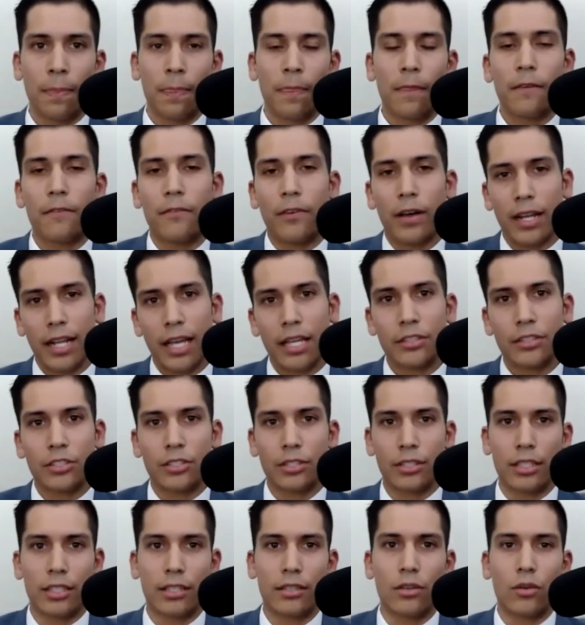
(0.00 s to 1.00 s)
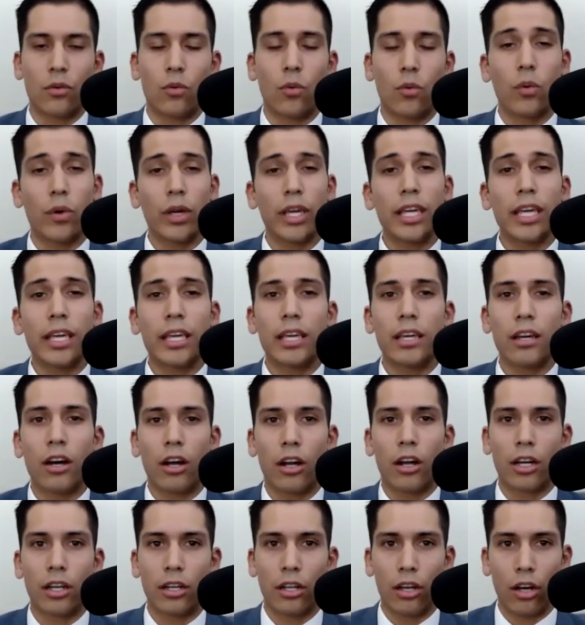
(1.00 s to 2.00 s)
financially. We
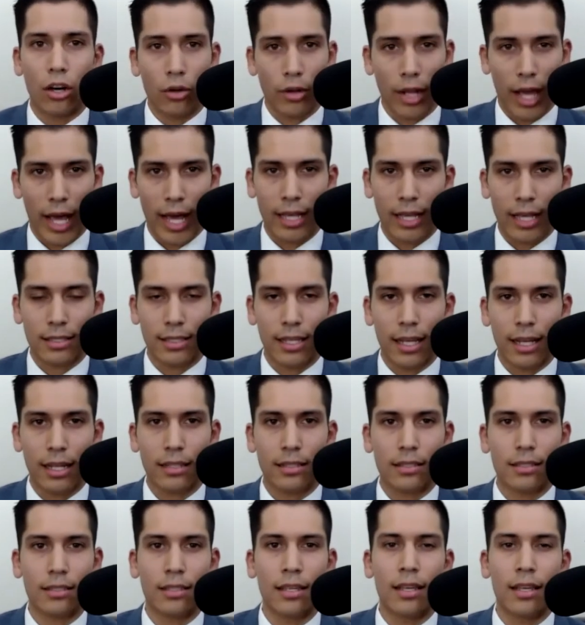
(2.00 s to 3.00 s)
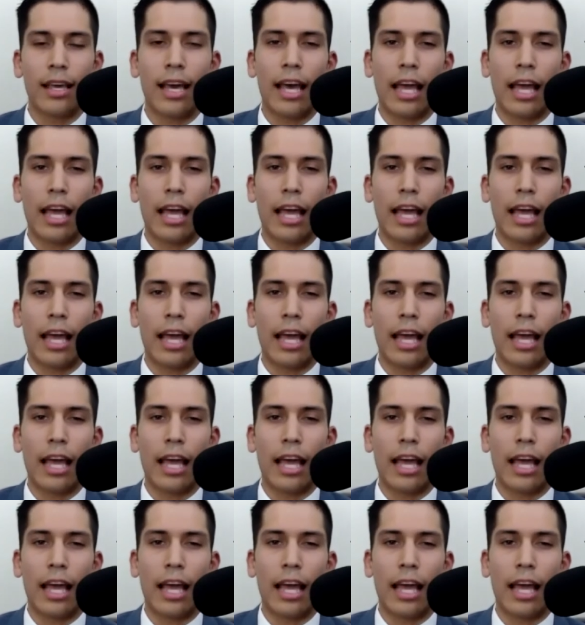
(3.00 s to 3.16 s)
are going to own assets,